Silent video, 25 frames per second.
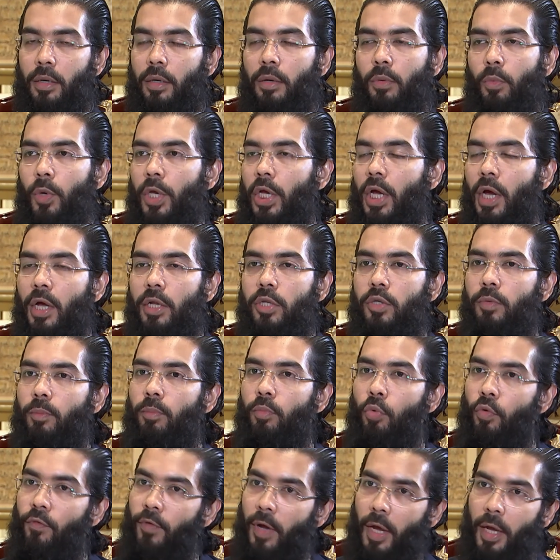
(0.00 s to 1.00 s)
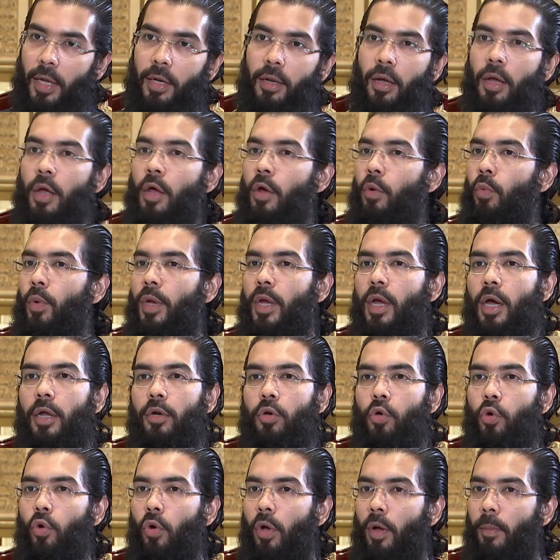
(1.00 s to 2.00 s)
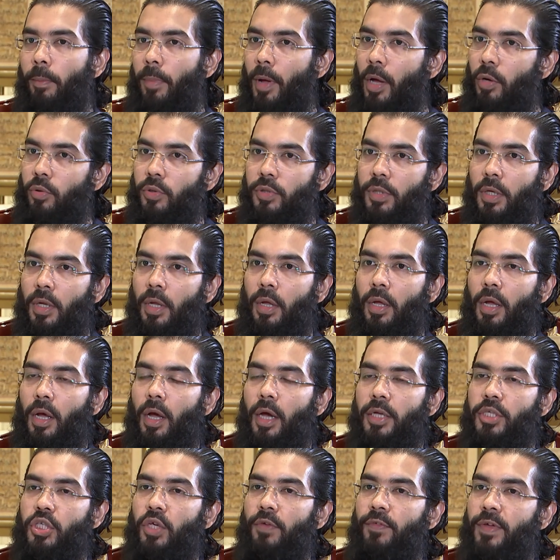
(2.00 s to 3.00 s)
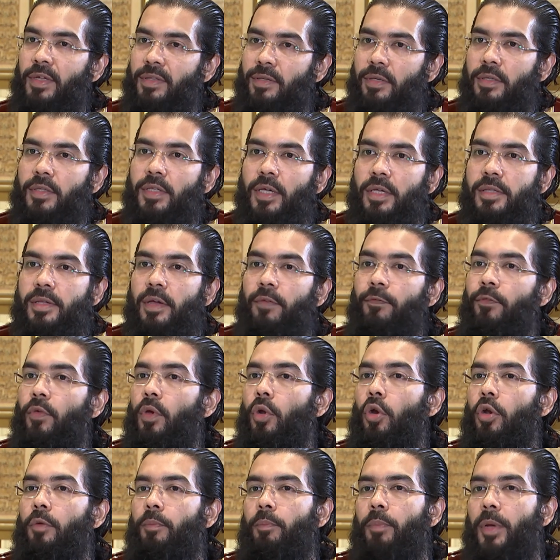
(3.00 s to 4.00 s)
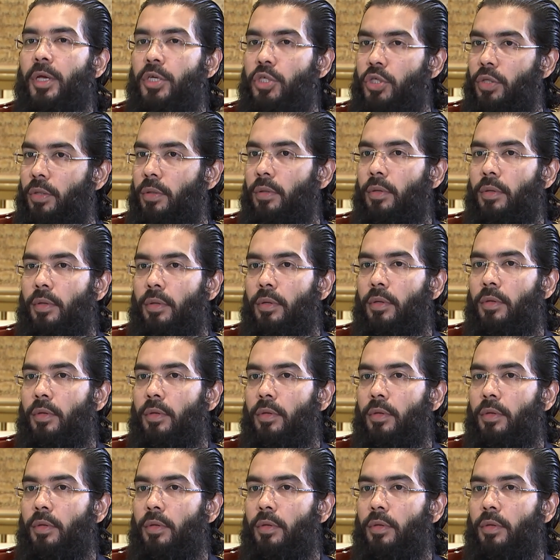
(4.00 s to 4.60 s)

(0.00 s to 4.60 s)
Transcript: We can't move ahead, we can't go about achieving success if you're not patient.